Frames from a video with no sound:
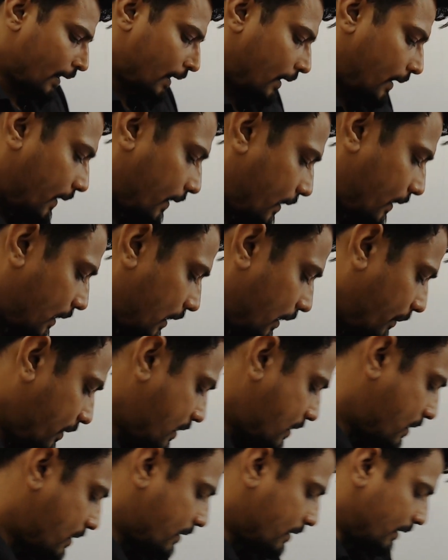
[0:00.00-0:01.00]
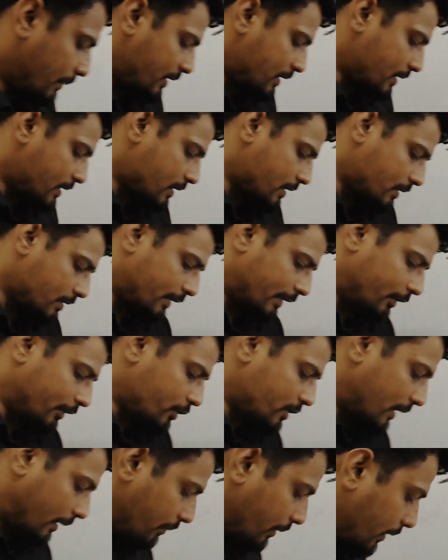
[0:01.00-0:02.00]
let me just tell you
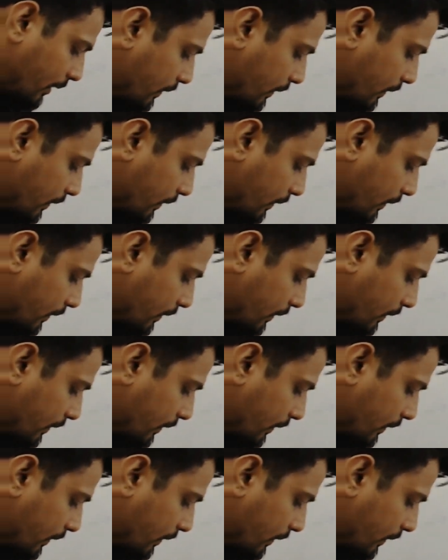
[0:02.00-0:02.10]
something.